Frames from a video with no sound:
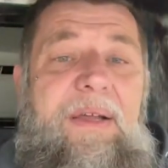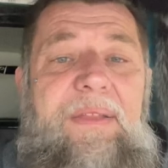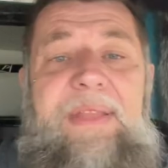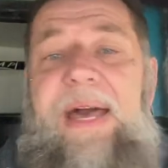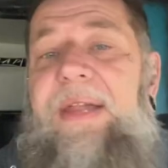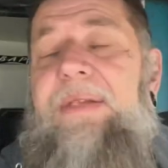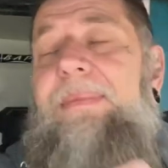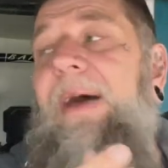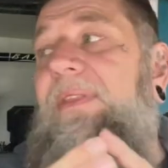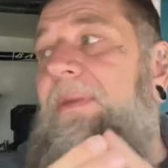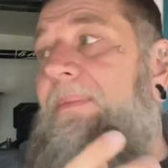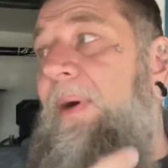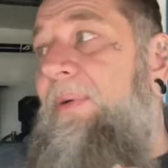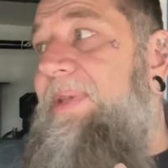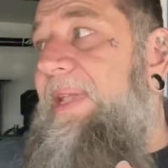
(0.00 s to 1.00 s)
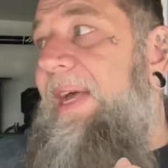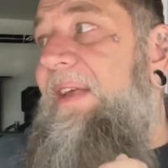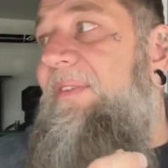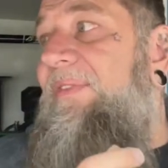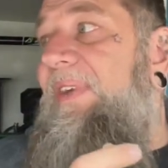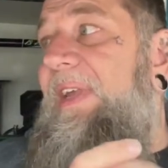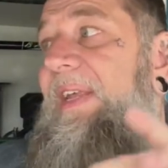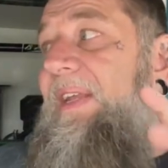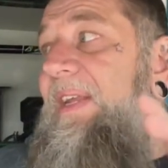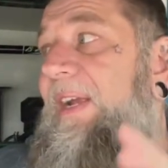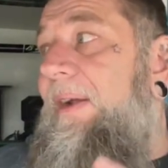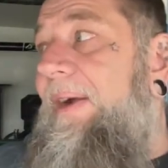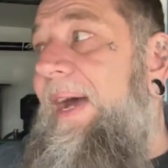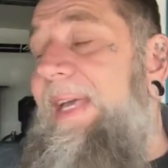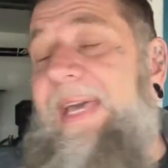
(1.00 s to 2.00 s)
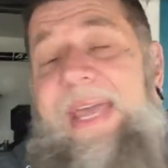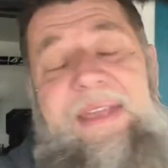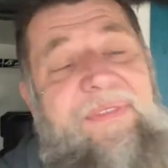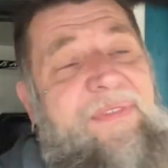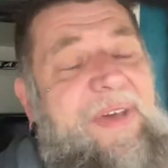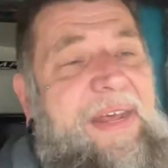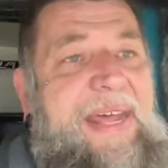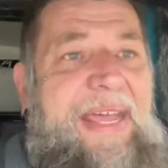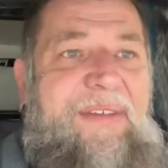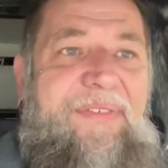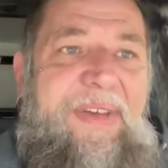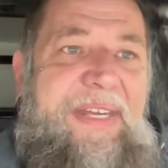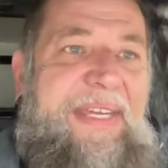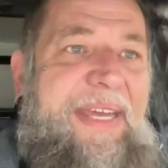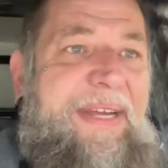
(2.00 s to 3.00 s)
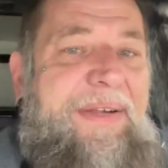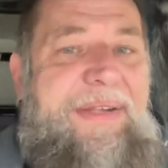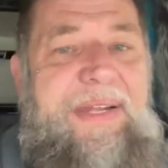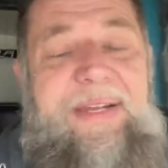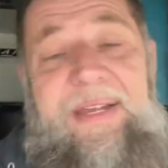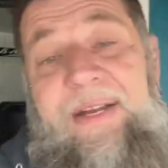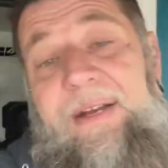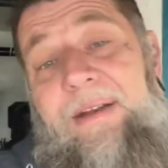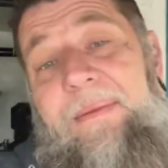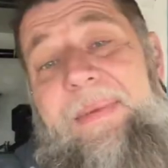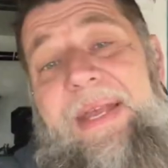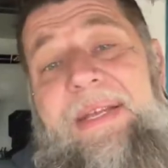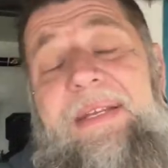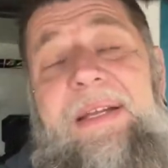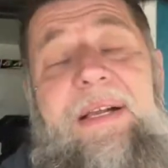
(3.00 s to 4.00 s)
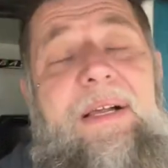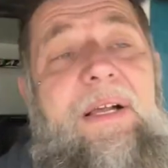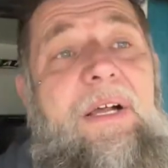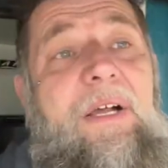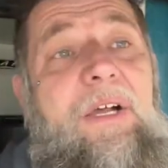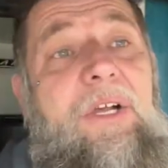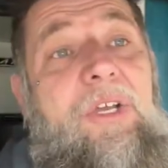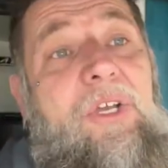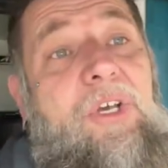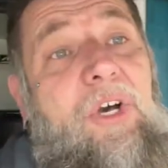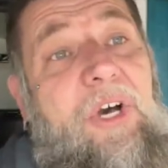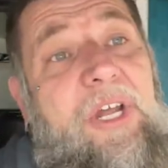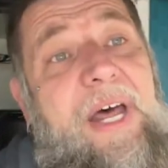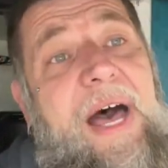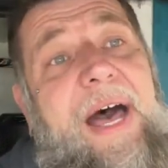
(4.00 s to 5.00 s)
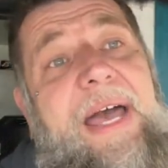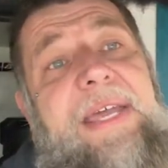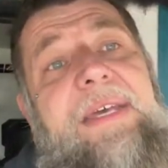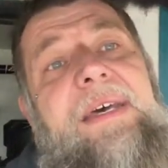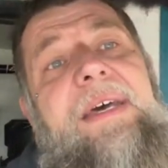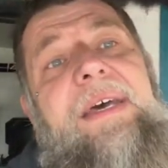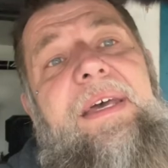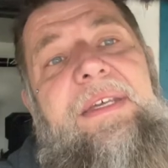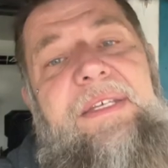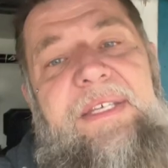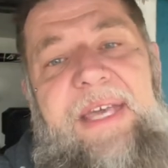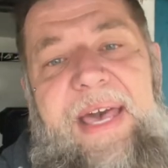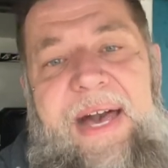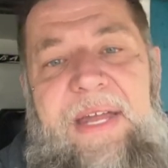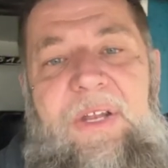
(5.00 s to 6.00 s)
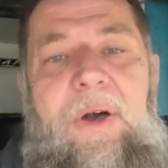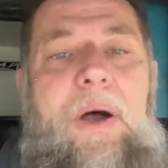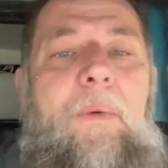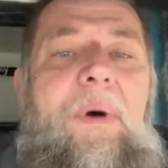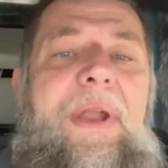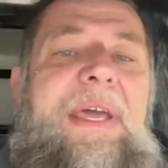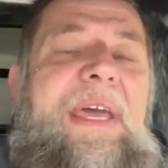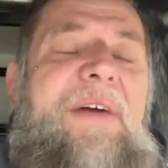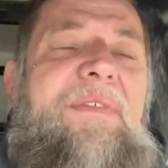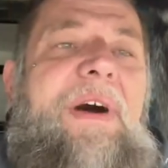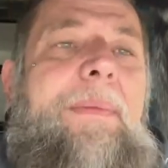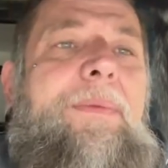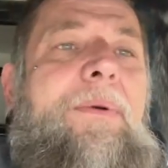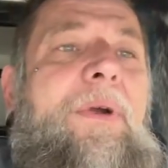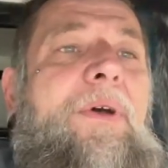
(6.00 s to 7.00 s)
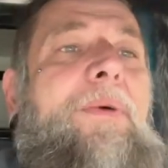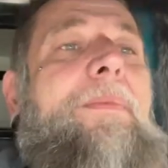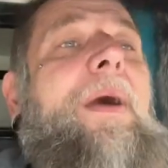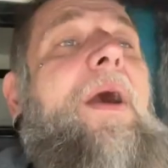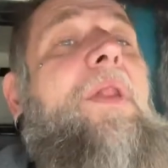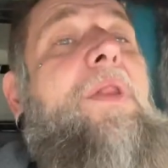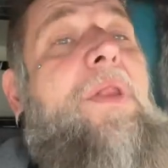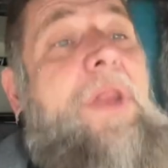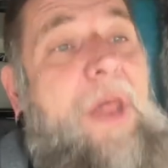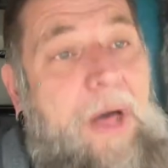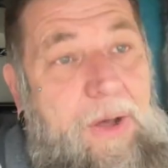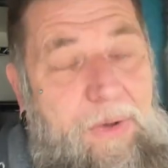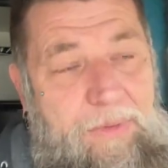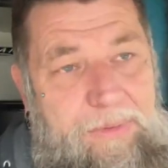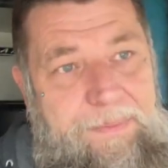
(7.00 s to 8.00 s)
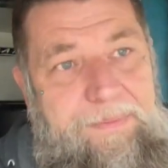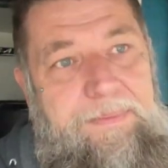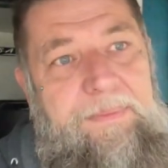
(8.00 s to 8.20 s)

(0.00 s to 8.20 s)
That is about the most I can fit in here. I can't fit 815s in here. I mean, could I? Yeah. Do I want to give up room? No.